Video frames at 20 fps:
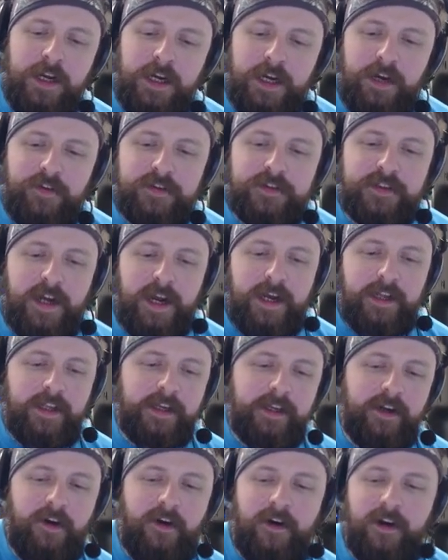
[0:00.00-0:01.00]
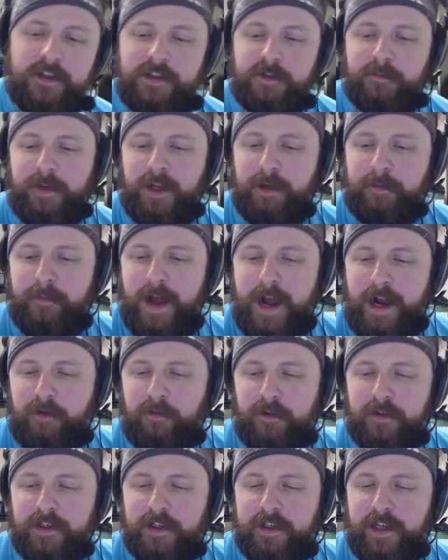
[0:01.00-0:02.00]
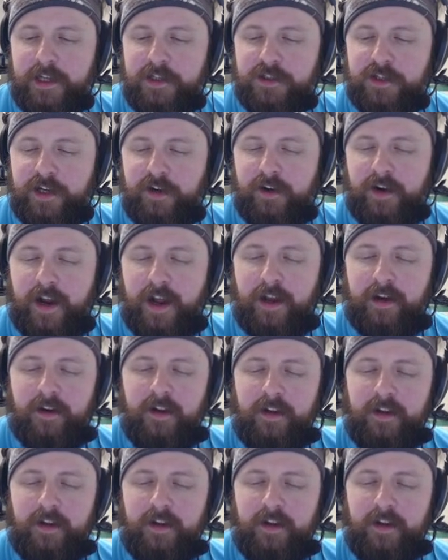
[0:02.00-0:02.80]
if this guy had like an awesome like backwards like engineer hat.